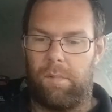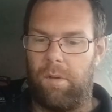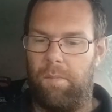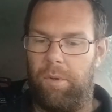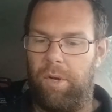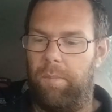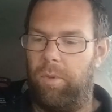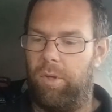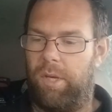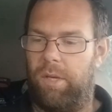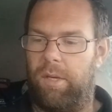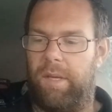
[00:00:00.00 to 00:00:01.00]
but I'm
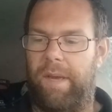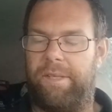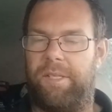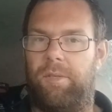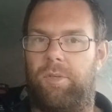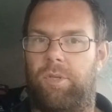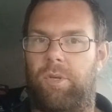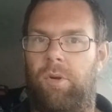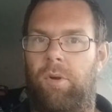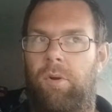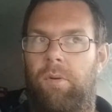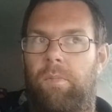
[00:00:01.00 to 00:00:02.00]
looking at getting
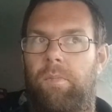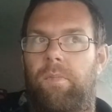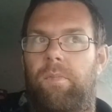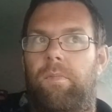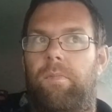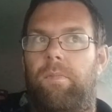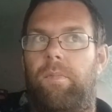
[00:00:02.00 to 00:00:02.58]
some